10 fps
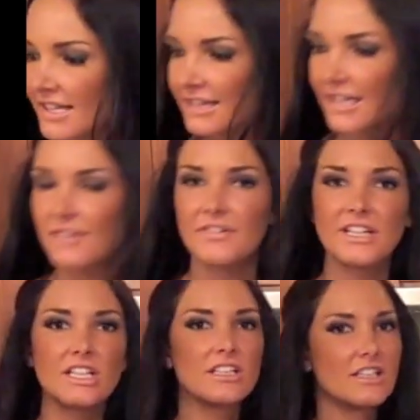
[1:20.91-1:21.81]
that every
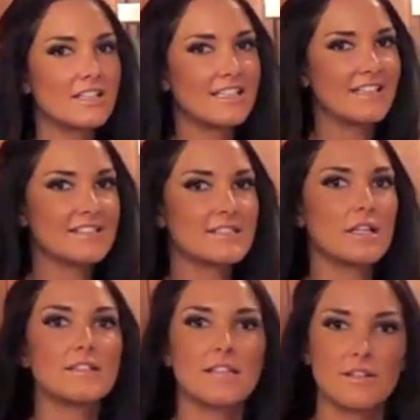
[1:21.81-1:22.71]
good cook needs
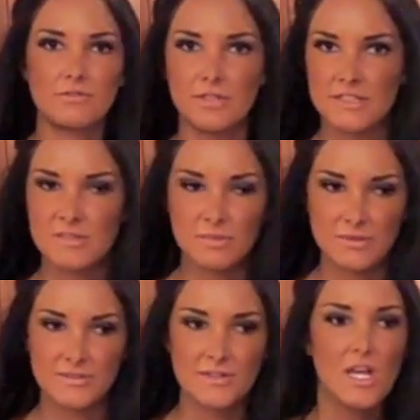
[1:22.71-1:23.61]
a set of wooden
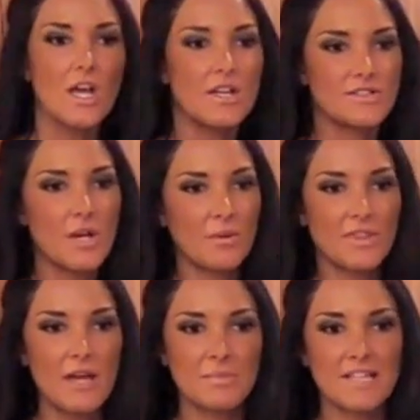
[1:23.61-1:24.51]
spoons. So with
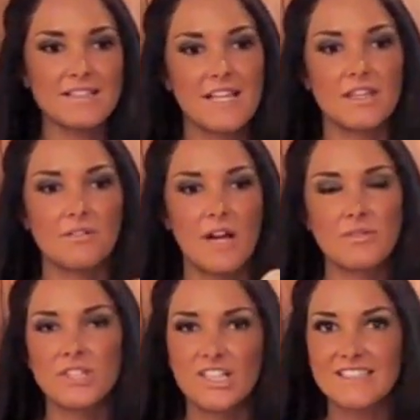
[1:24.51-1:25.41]
that being said, the
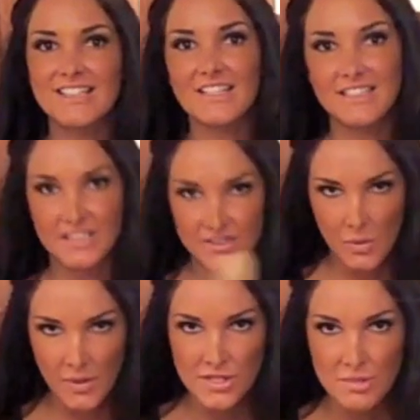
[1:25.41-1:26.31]
ground turkey sausage is
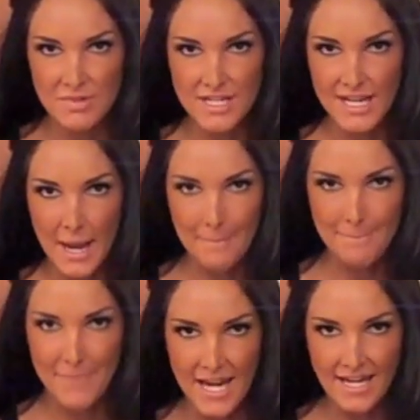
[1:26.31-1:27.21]
going to be a
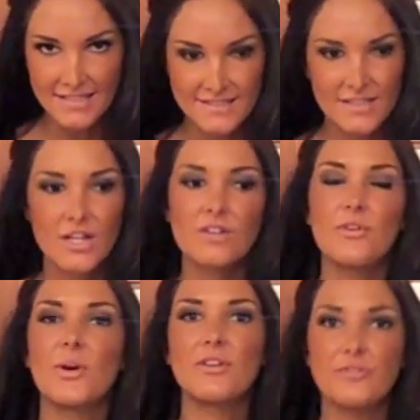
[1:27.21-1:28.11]
base
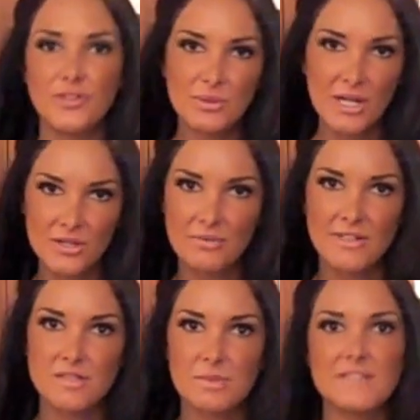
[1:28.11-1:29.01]
for a few other
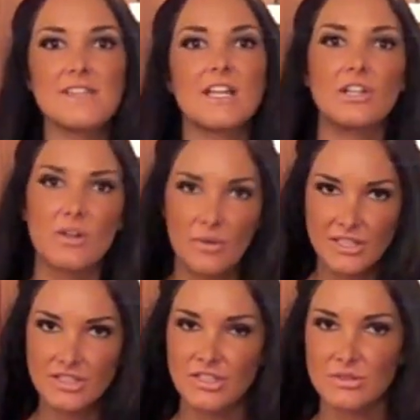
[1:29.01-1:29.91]
recipes that you're going
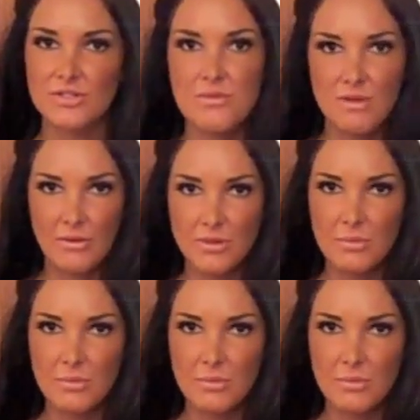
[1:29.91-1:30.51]
to use throughout the